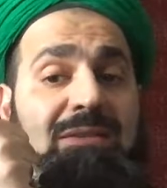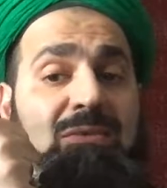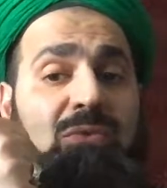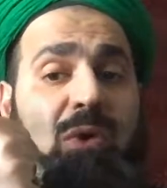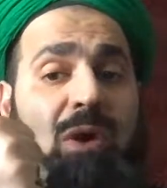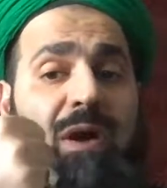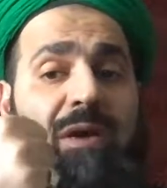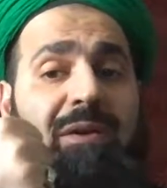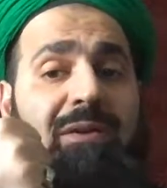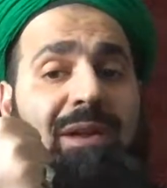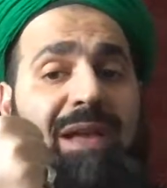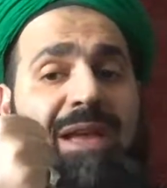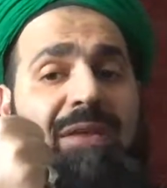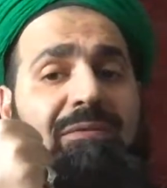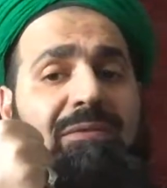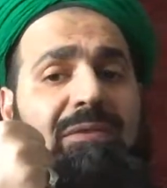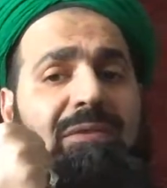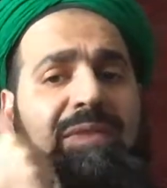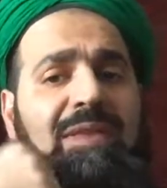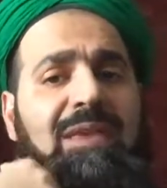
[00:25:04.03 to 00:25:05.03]
to honor
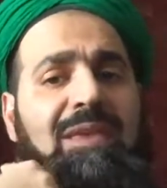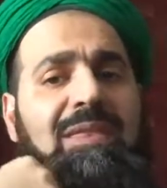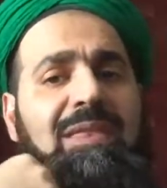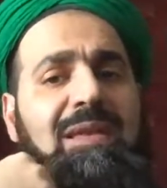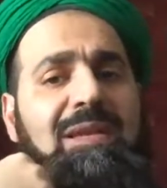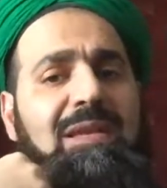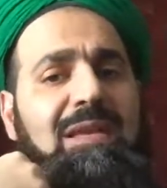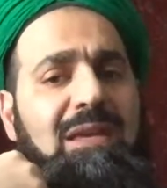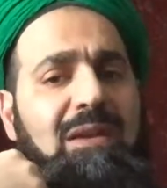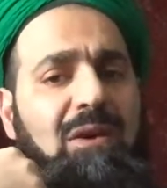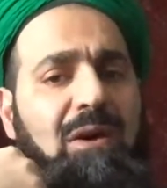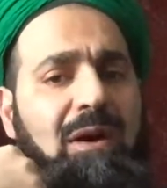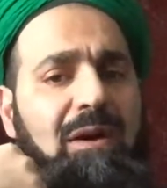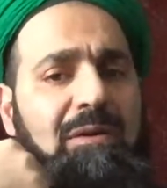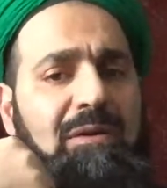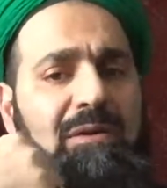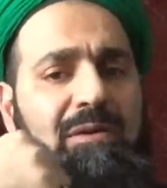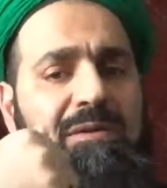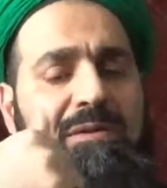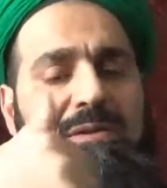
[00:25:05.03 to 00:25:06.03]
everything that he
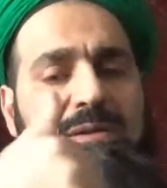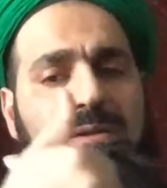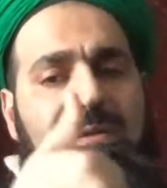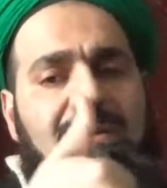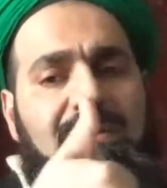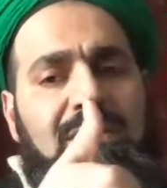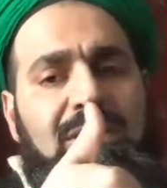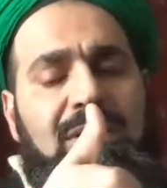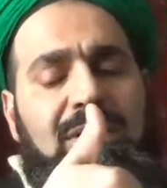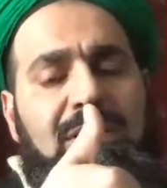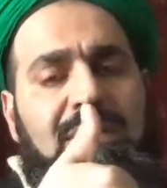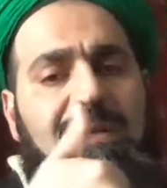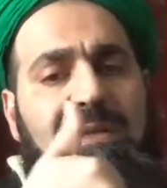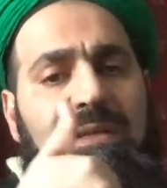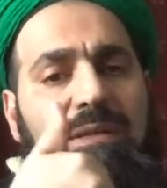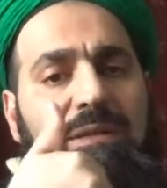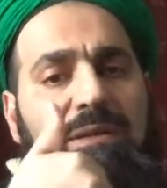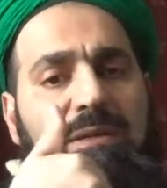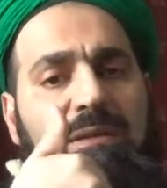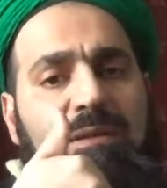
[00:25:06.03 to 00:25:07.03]
honored
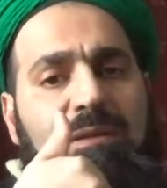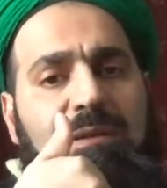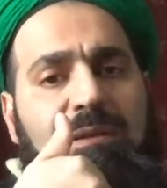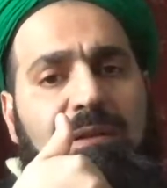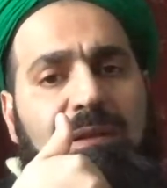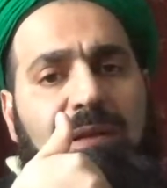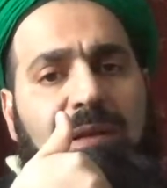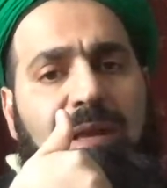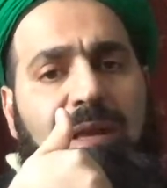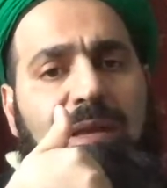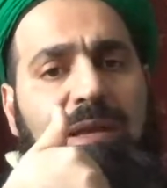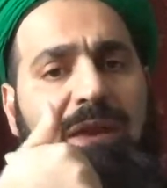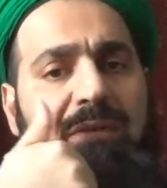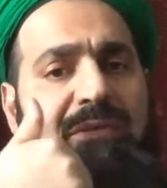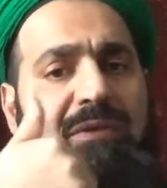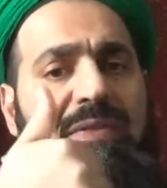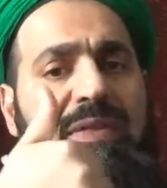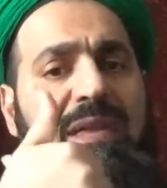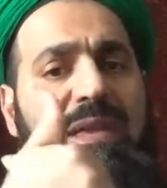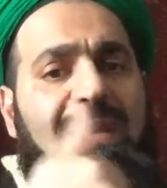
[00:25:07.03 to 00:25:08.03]
in and
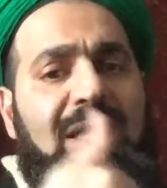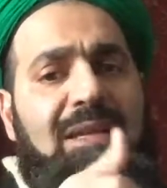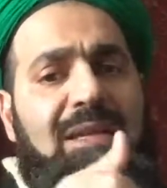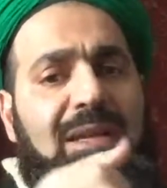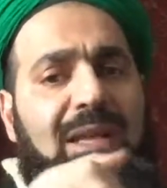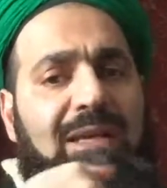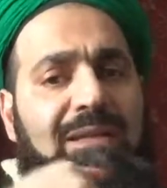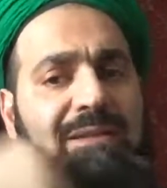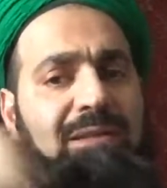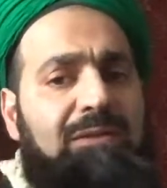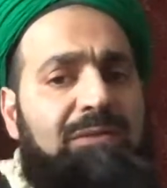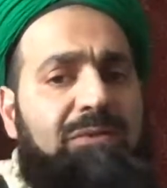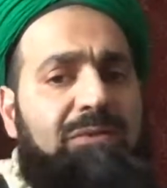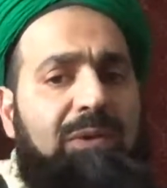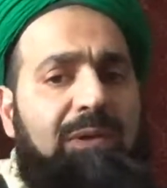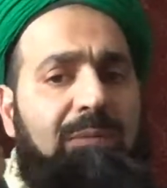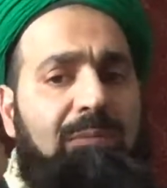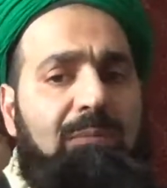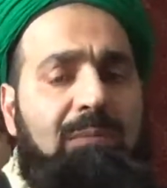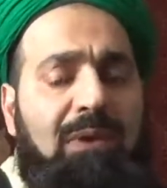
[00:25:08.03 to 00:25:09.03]
everything connected to
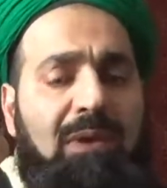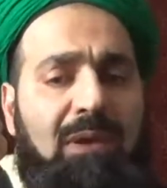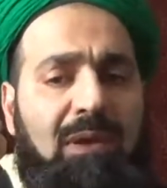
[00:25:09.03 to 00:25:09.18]
him.